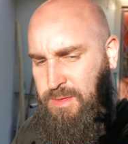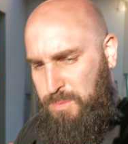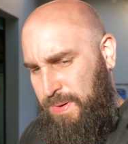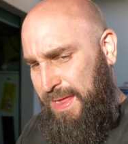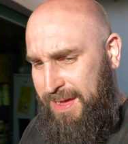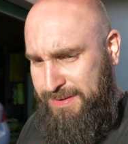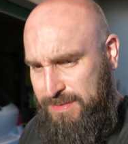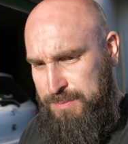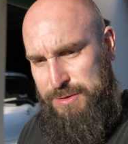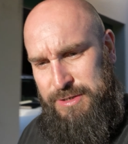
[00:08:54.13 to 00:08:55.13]
one out,
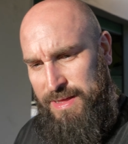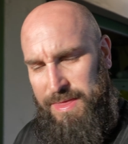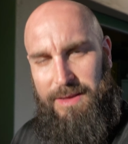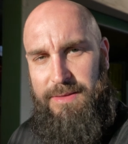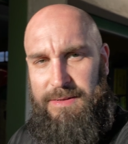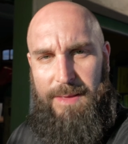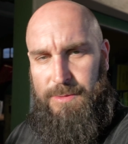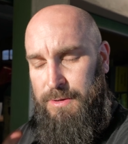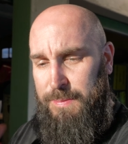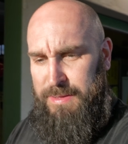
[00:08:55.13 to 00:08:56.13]
which I think is an
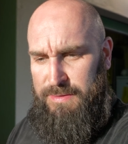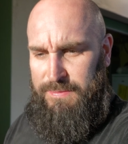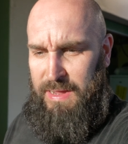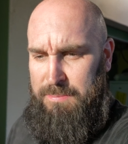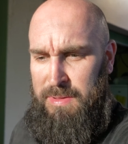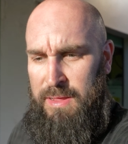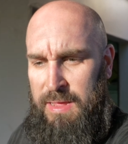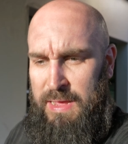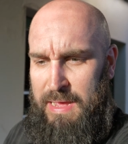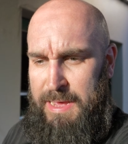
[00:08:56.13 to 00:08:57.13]
absolute waste of time.
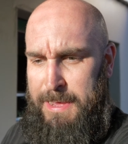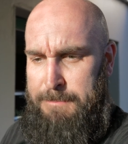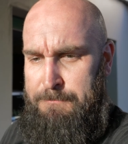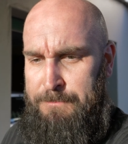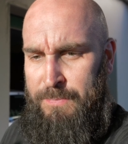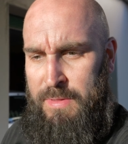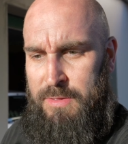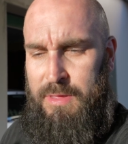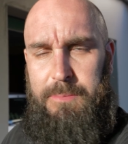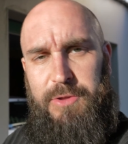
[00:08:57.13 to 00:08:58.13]

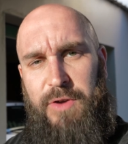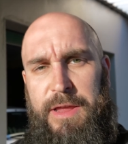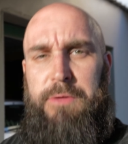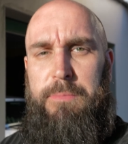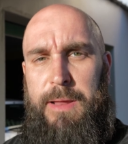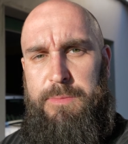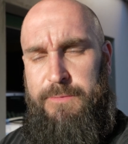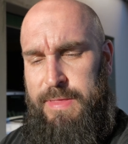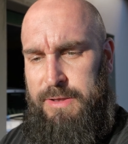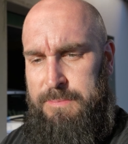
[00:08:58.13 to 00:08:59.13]
So I'm going to try and get a replacement
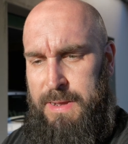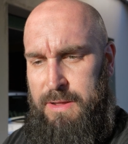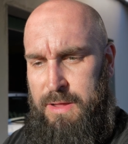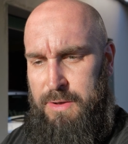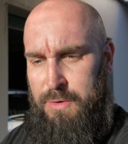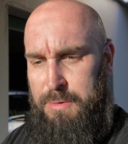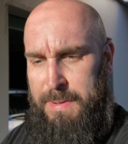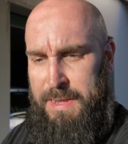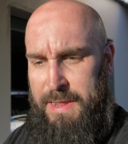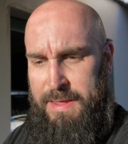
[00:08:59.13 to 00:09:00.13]
for that on
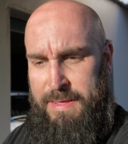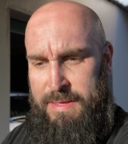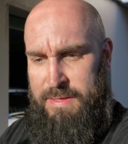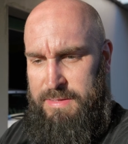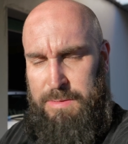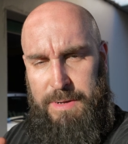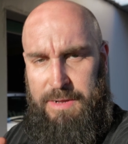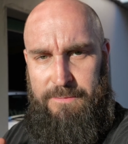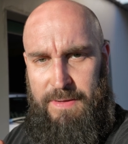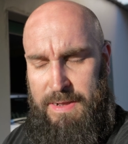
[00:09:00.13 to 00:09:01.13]
Monday, see what I
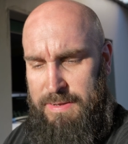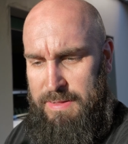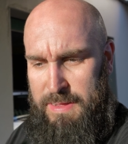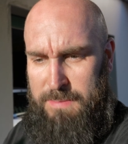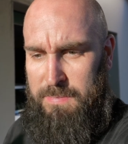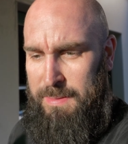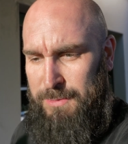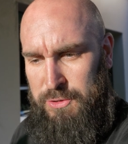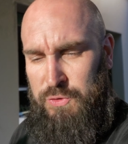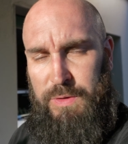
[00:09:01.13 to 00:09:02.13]
can find. I'm
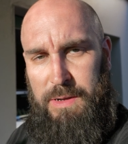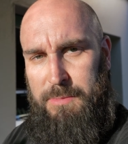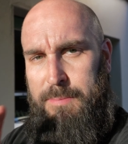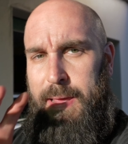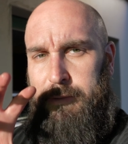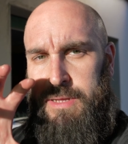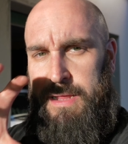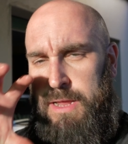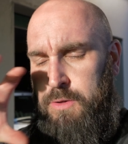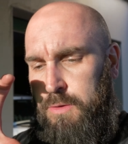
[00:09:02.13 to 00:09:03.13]
not sure that I'm going to be able to
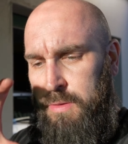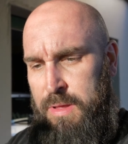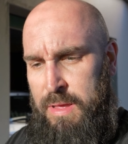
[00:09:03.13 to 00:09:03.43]
get that whole